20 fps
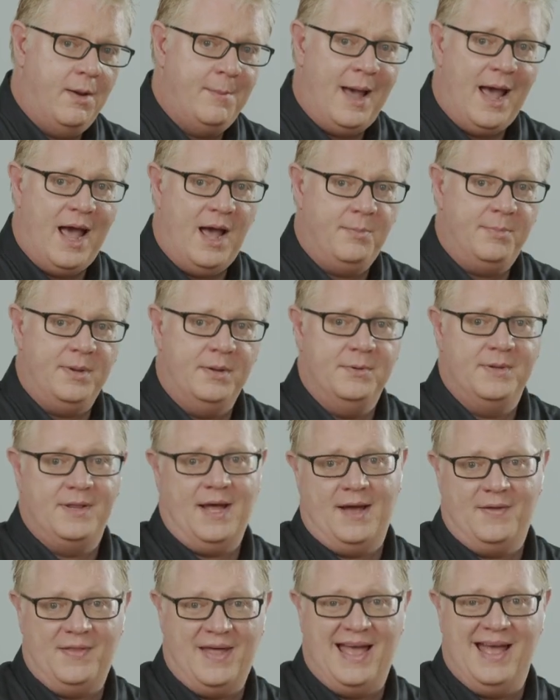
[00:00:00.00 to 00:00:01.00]
I'm happy with
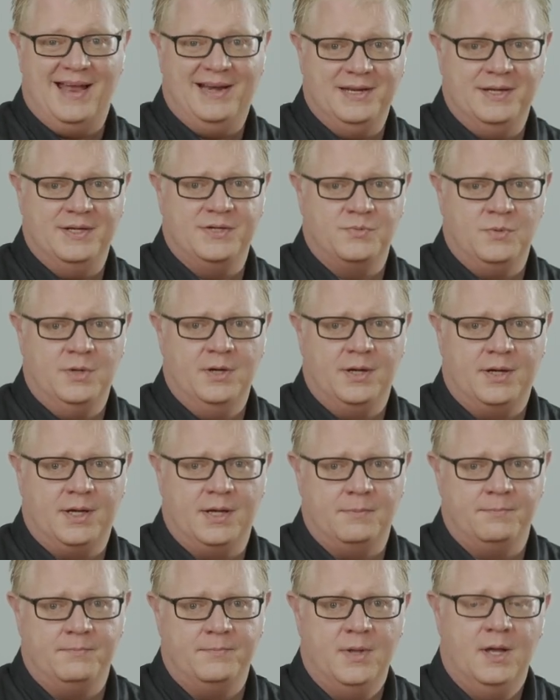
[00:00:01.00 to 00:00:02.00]
how that edit is
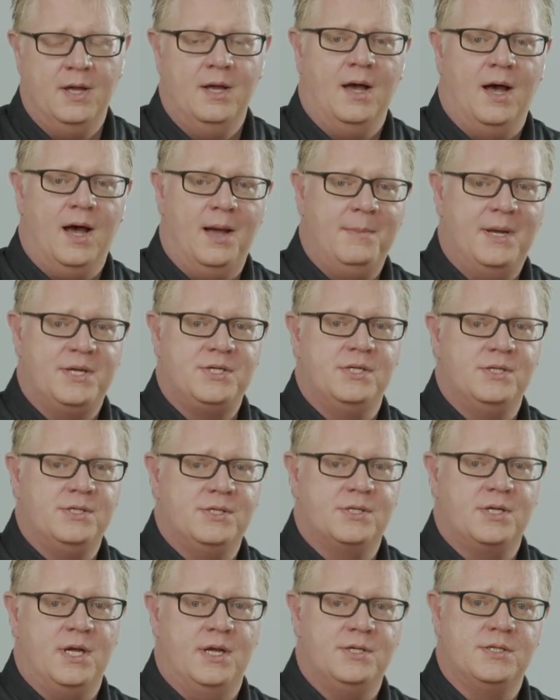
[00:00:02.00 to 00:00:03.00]
working. I'm actually
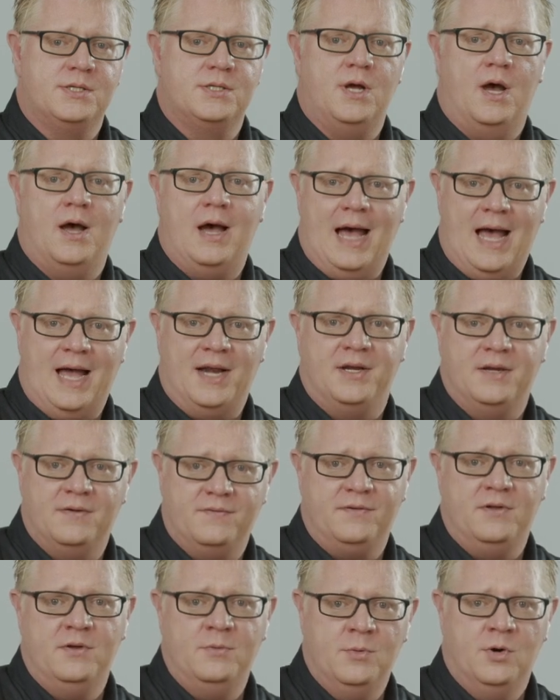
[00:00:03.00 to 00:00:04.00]
just going to start adding a
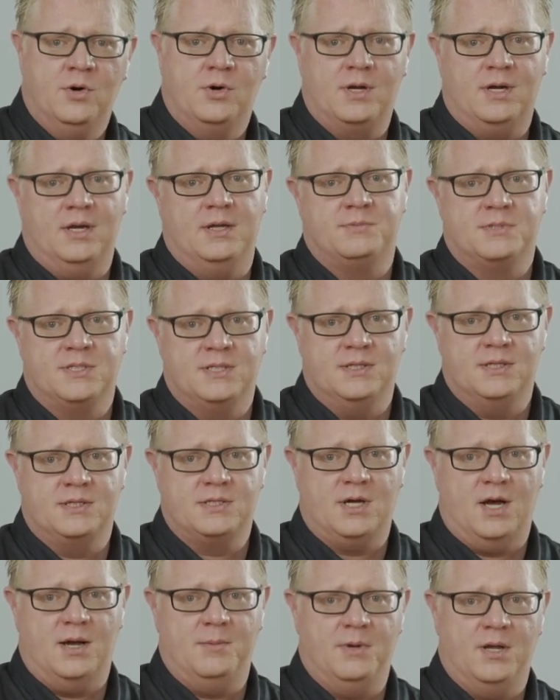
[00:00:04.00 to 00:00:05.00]
few more clips to the
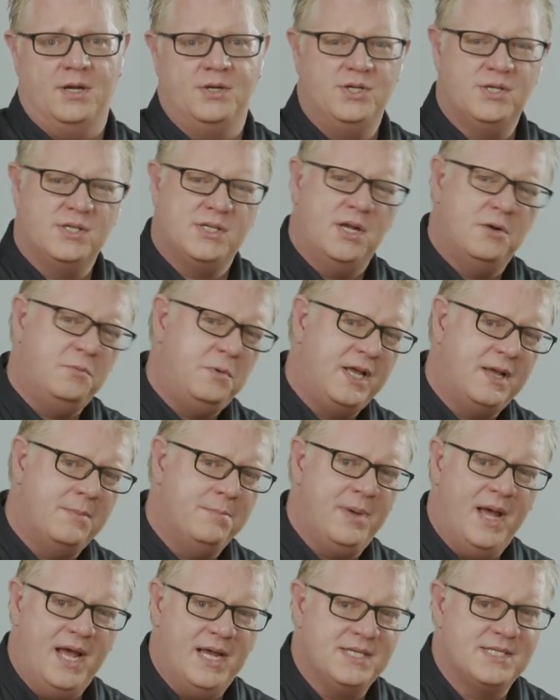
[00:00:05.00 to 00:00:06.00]
timeline just so we can
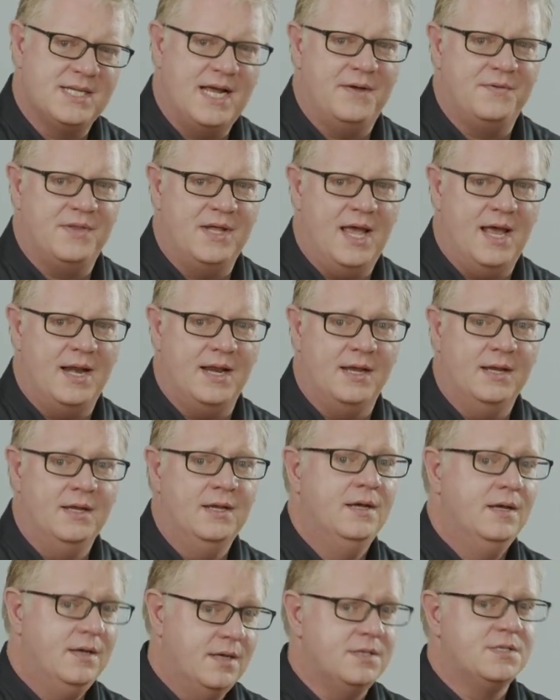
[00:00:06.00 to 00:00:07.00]
pace out the edit
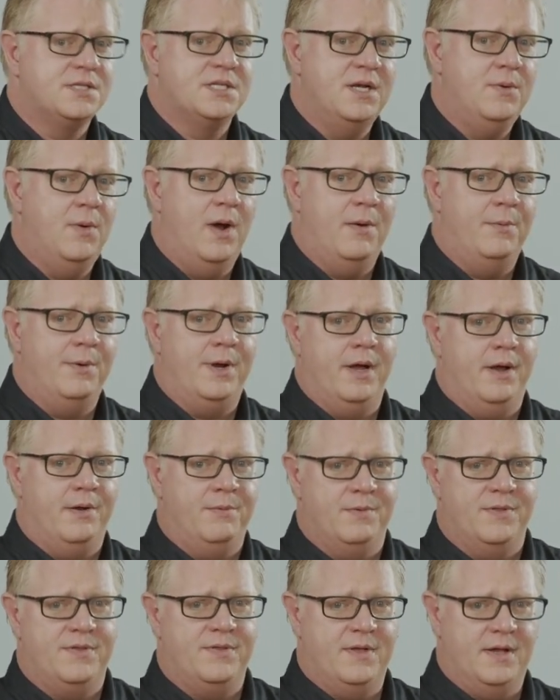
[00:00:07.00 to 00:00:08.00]
and see where we're
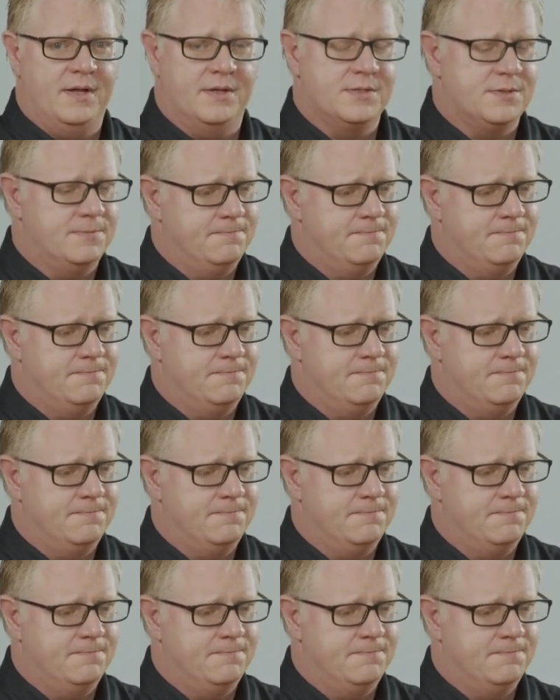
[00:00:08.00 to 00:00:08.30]
going with things.